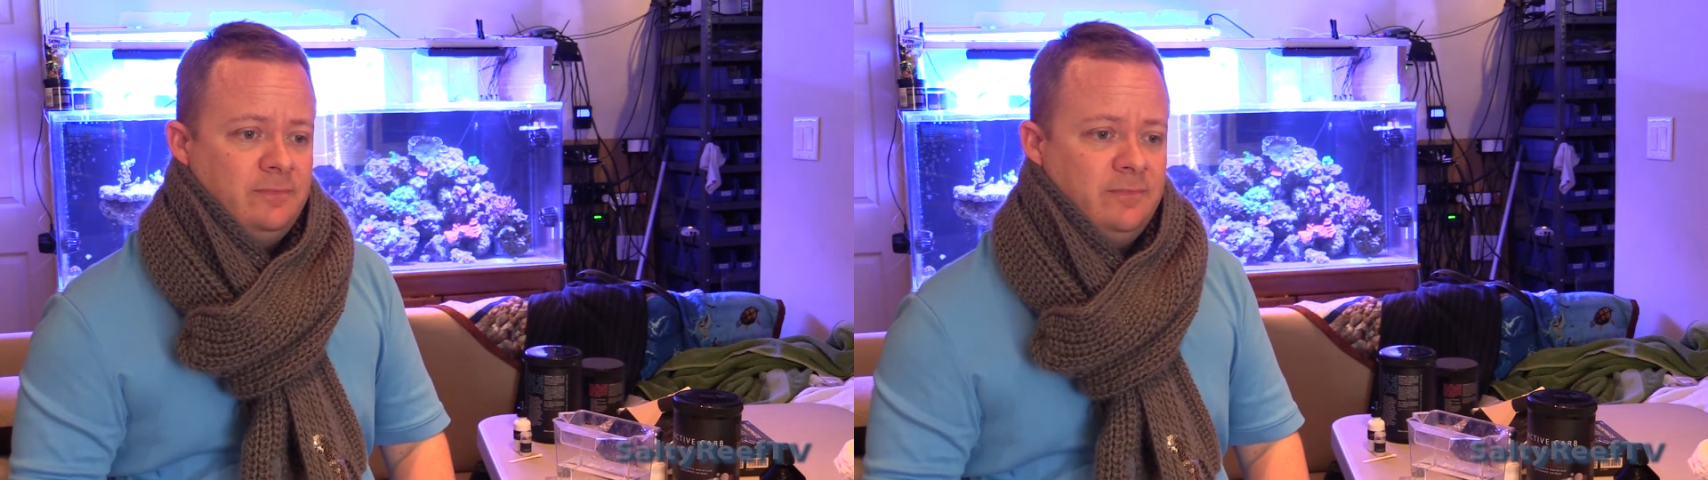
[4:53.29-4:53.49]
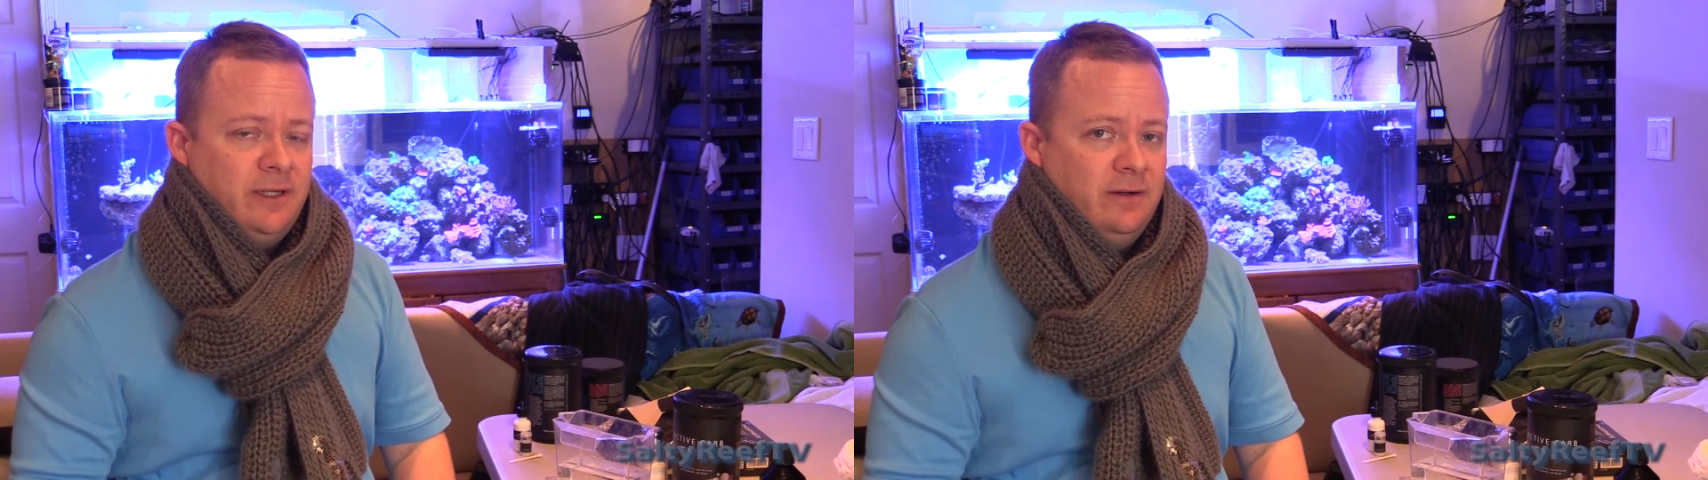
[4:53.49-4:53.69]

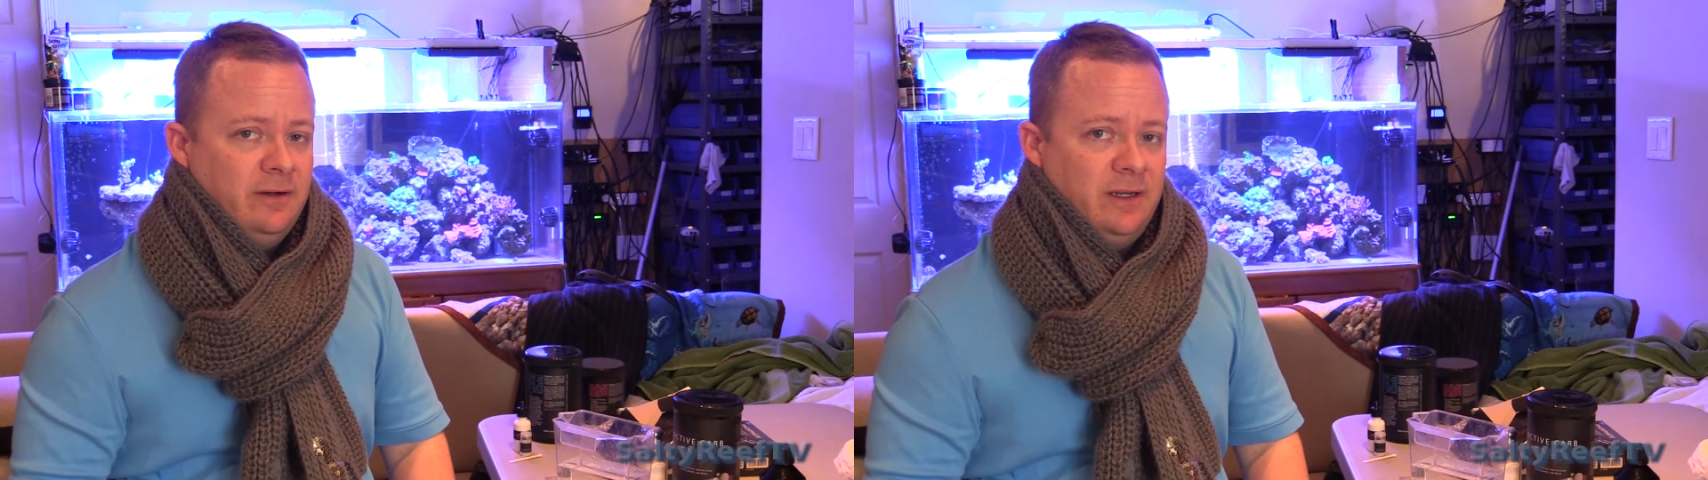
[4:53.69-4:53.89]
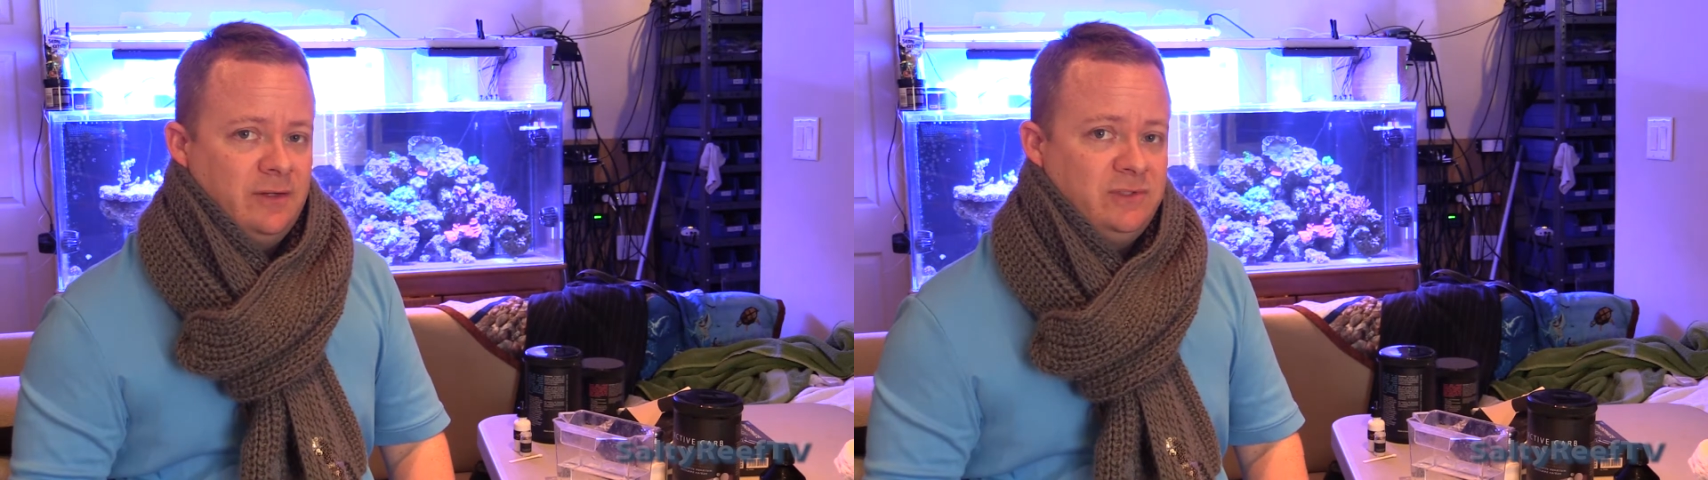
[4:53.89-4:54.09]
here,
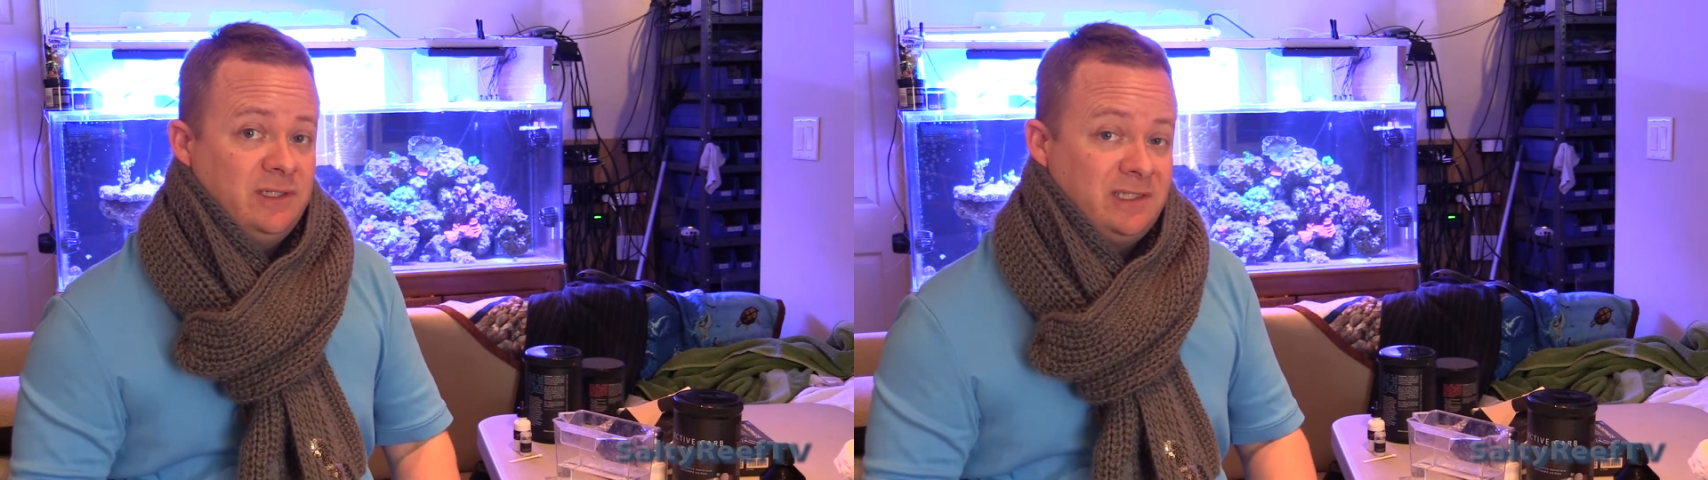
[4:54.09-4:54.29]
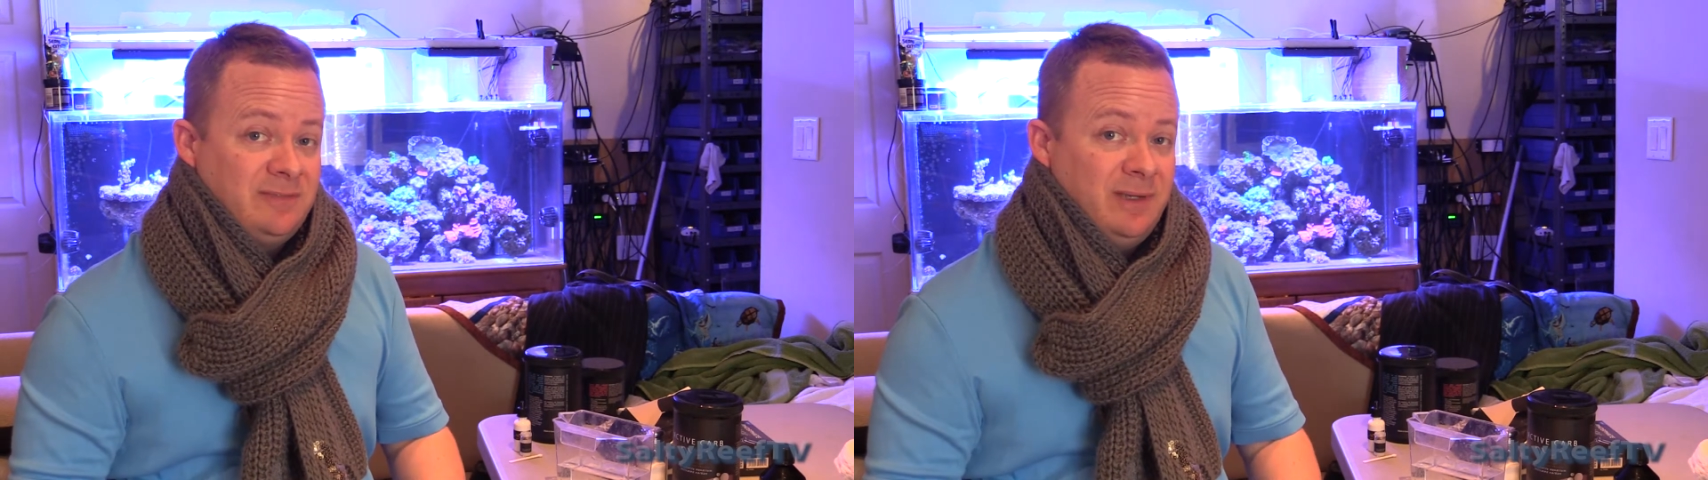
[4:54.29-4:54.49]
and I was
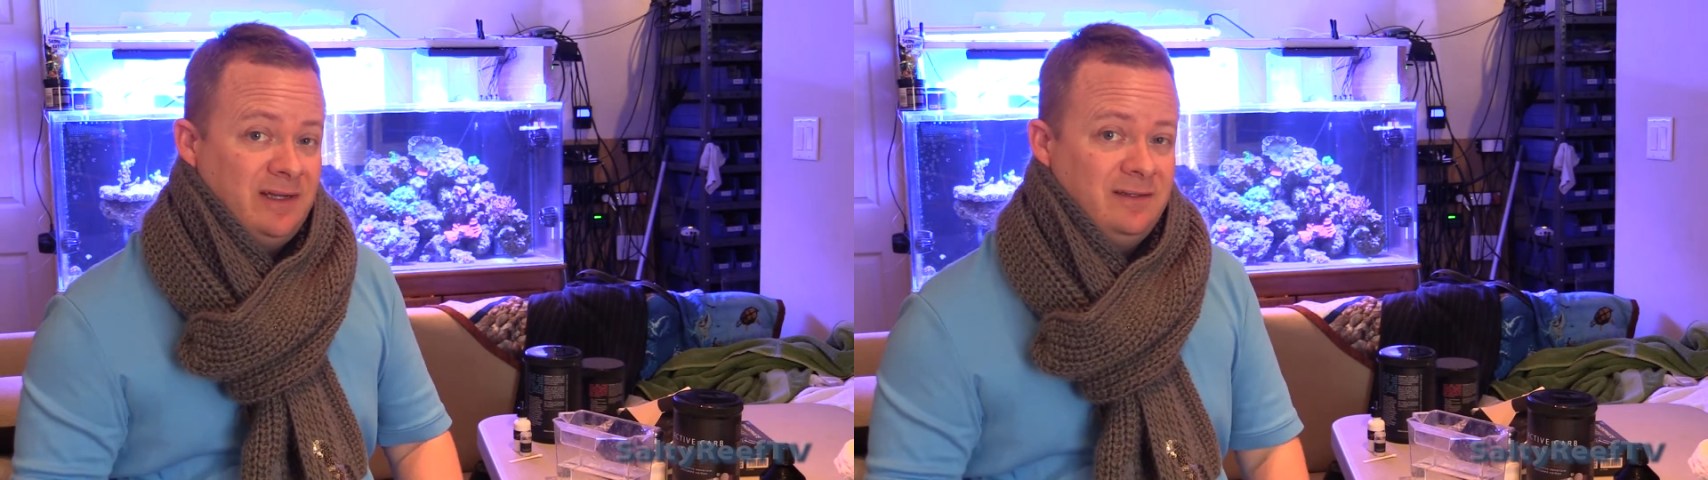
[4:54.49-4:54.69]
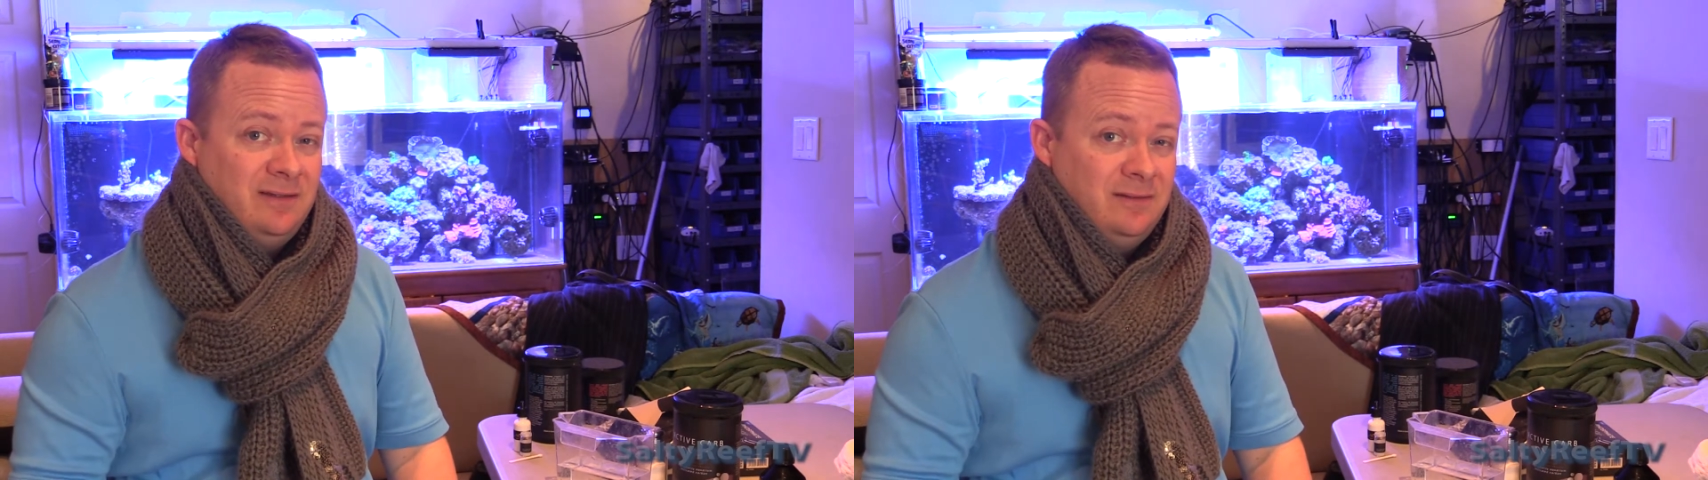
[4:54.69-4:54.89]

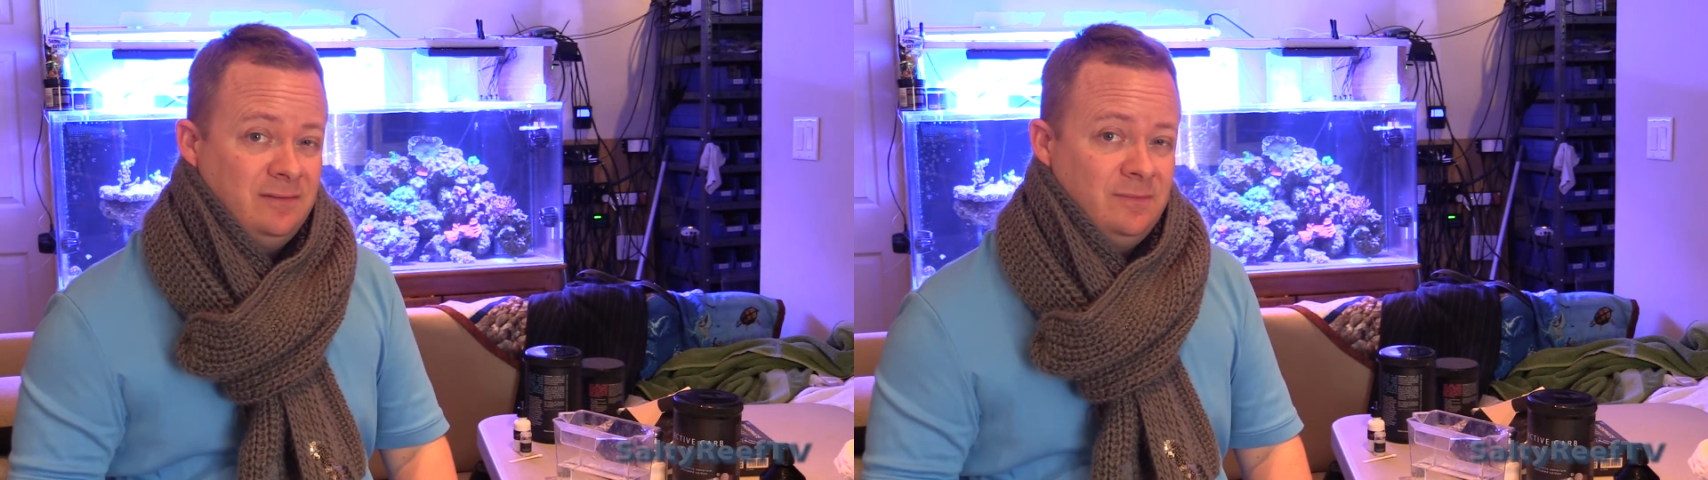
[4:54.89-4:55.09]
expecting,